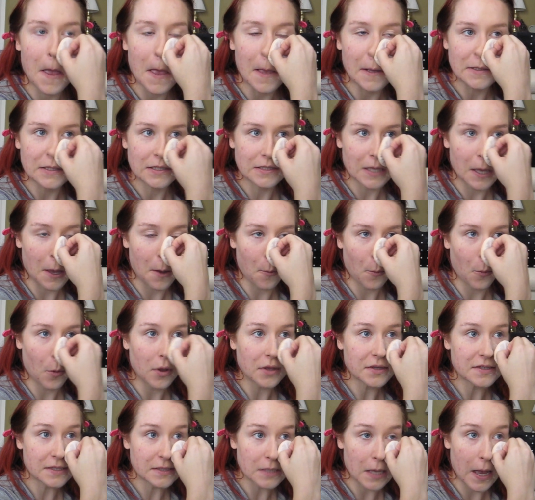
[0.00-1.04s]
set
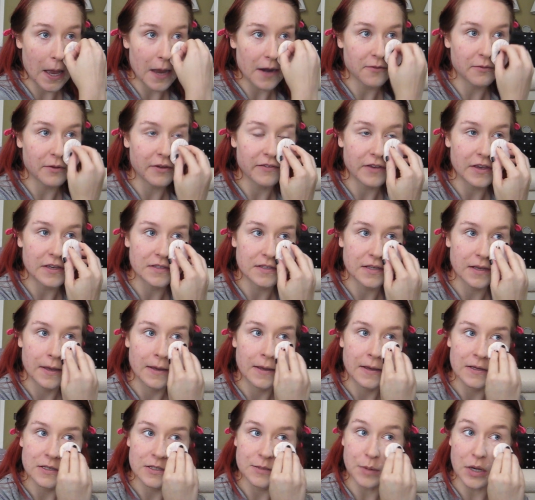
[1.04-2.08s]
one side of my face,
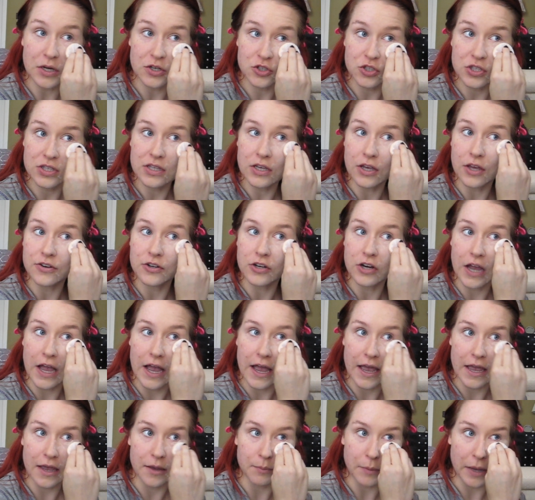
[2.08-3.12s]
especially the under
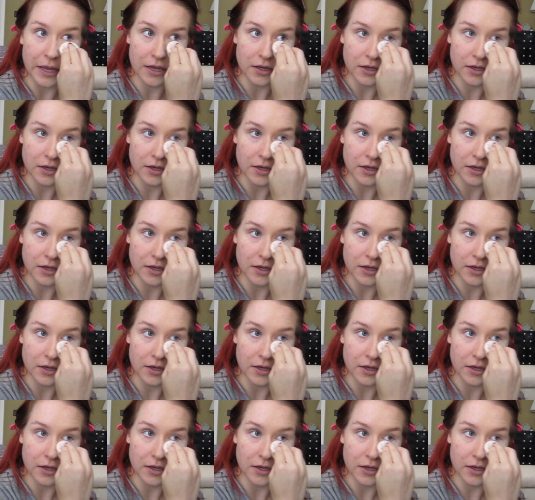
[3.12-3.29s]
eye. My